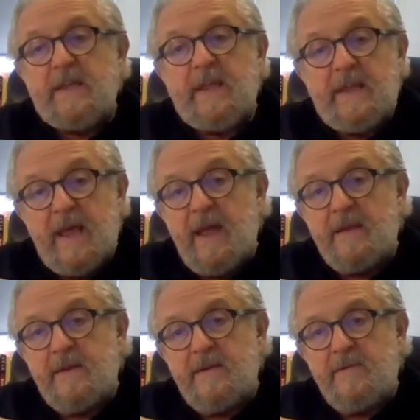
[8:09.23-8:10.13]

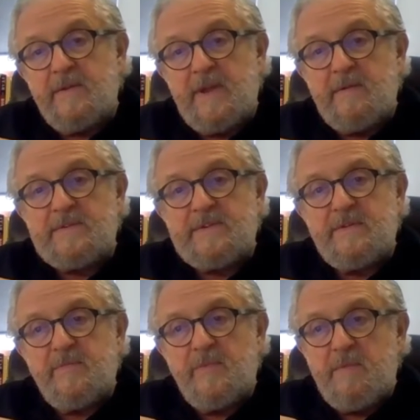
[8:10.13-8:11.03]
then
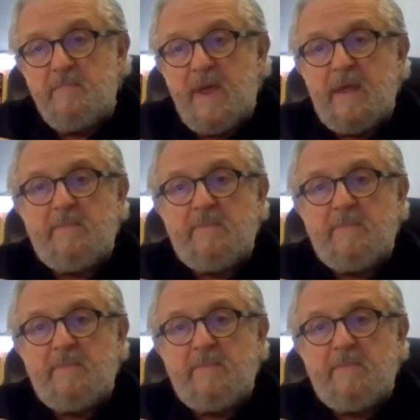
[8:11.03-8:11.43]
we may